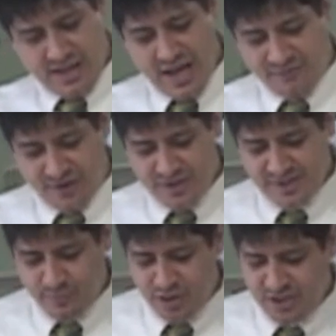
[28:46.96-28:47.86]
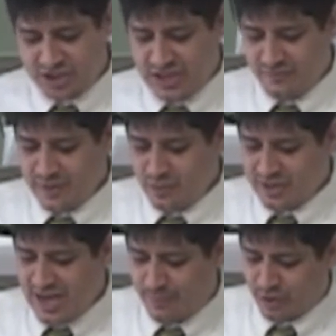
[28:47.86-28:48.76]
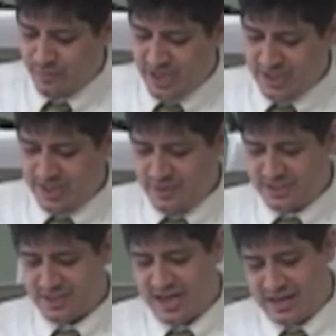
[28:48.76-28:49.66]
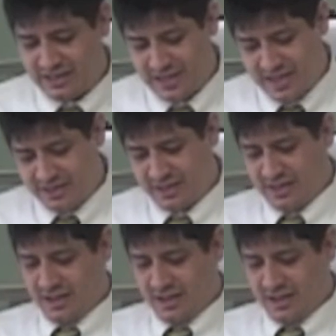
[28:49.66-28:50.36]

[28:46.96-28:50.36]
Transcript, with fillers: At first, the British government would not permit him into Nagaland.